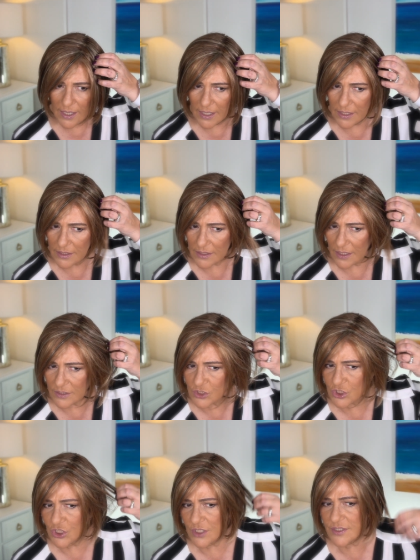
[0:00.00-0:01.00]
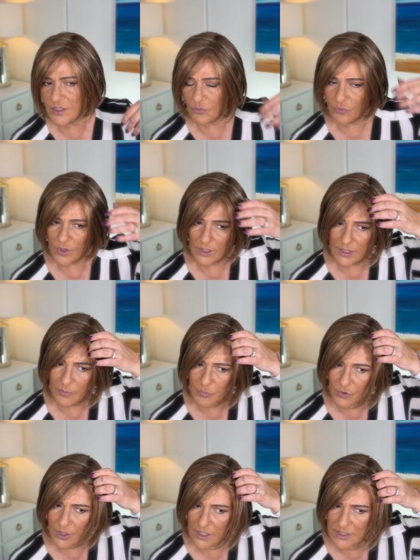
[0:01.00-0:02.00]
It, it's just a really
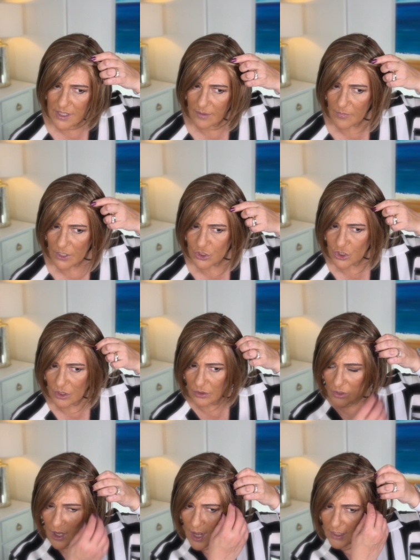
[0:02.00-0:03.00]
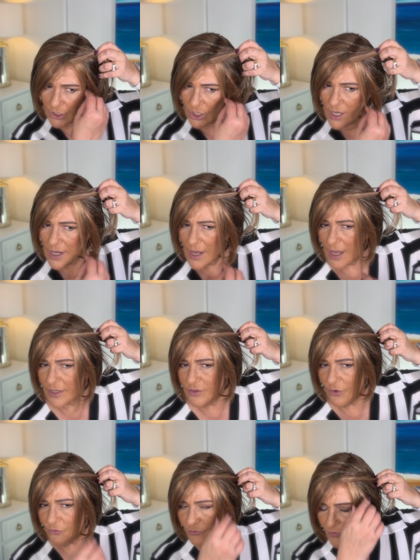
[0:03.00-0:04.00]
pretty dimensional color. In
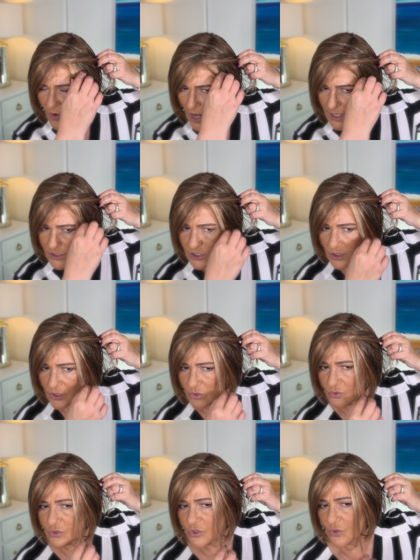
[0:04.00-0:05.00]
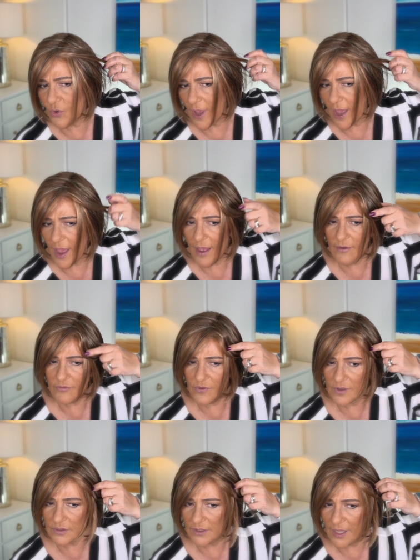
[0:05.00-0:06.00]
the front, you do have
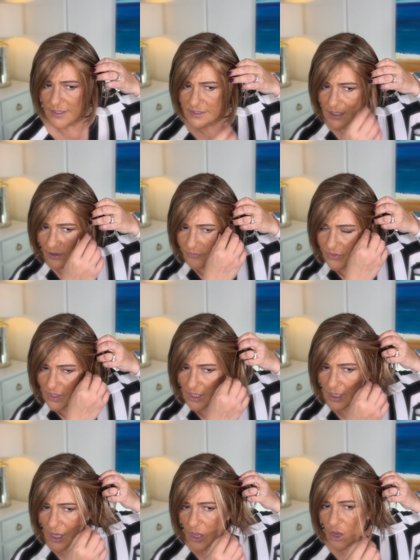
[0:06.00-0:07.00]
lots of the